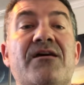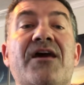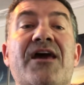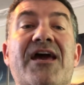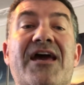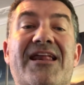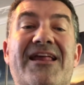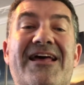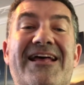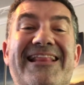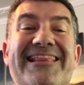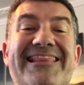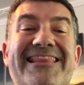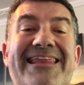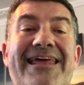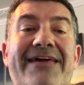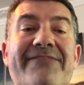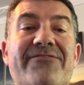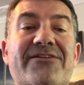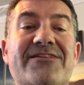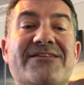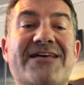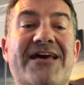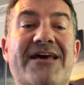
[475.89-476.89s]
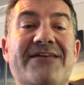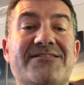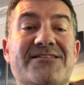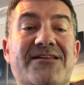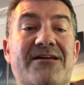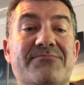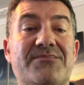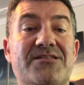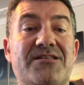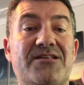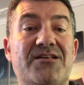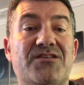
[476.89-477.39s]
and it levitates
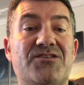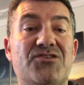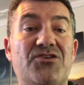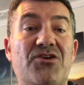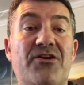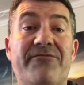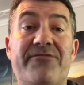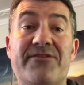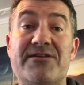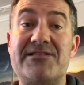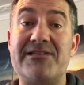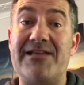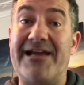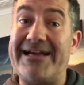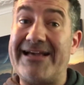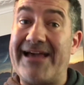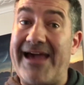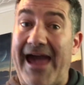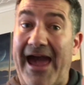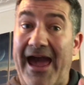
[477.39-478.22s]
up to the surface like an